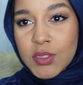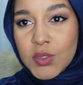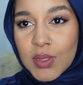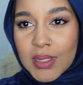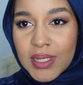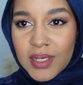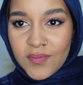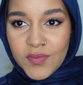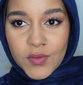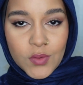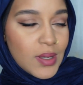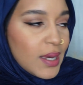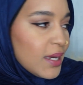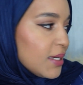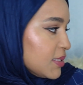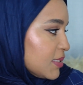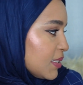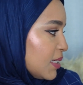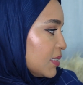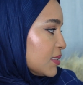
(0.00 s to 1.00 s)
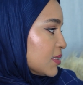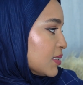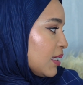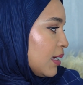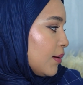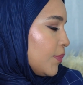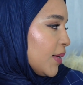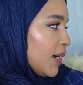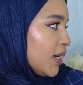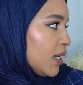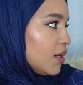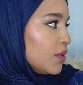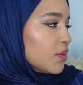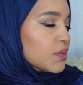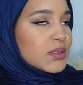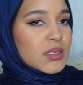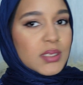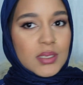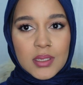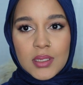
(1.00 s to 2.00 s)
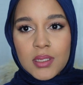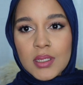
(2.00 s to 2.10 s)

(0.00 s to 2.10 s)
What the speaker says: to leave you guys. It's about